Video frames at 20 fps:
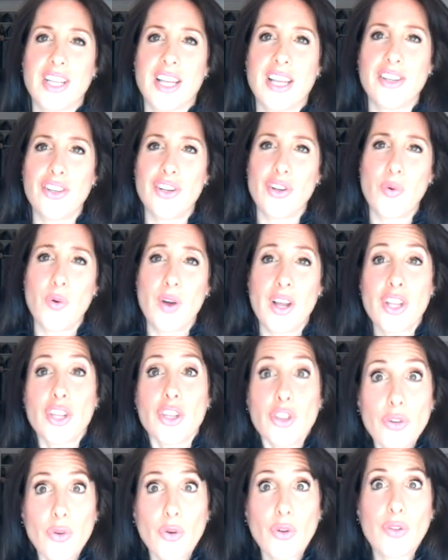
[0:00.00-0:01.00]
And you know what?
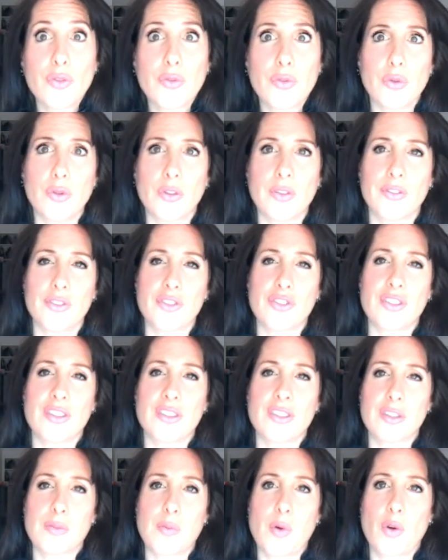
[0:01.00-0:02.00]
You're the fool if you're
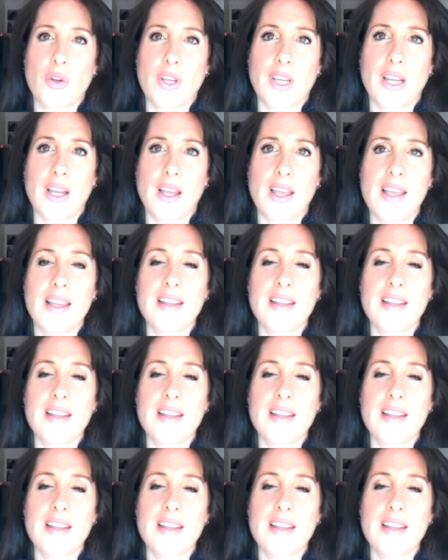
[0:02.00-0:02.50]
still smoking.